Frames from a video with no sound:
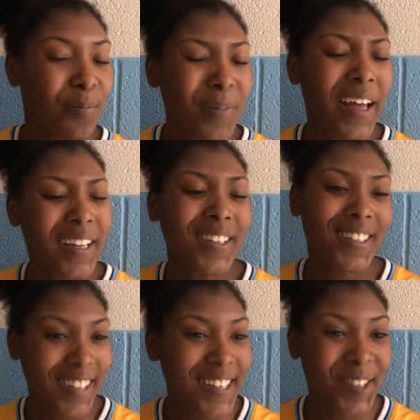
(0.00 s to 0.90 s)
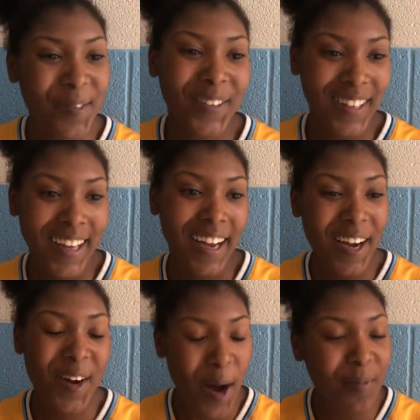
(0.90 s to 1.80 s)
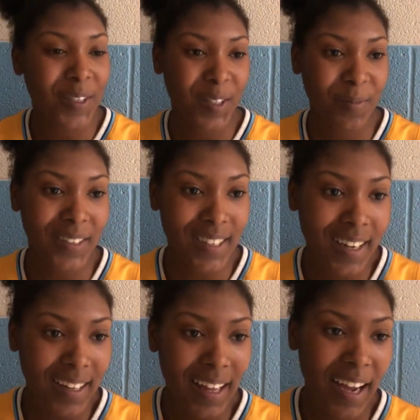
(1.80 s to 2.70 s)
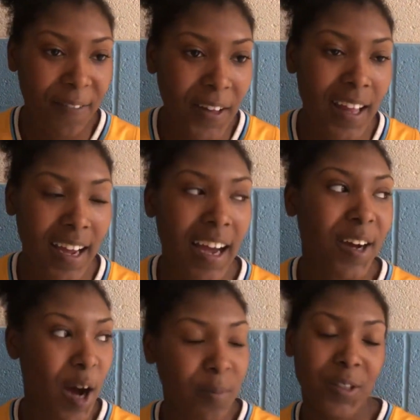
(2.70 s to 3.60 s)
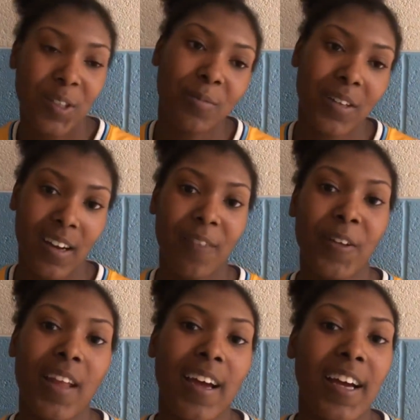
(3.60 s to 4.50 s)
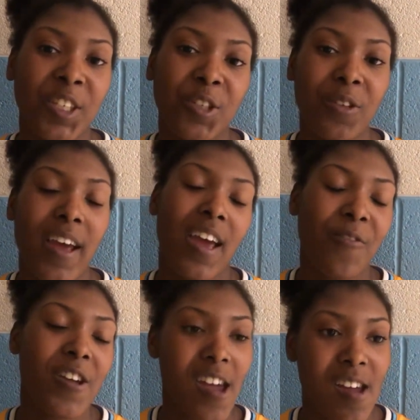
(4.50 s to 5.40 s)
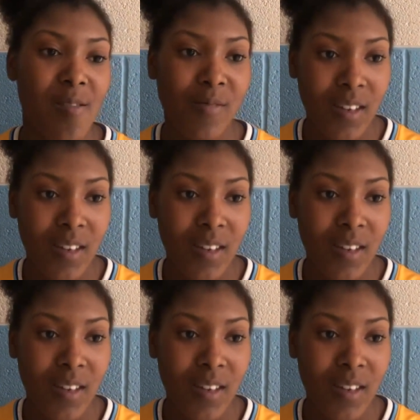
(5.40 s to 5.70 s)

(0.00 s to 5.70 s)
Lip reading: like, did something. Like, I accomplished something tonight. Like, I feel like I accomplished something. I feel like I should do that every game.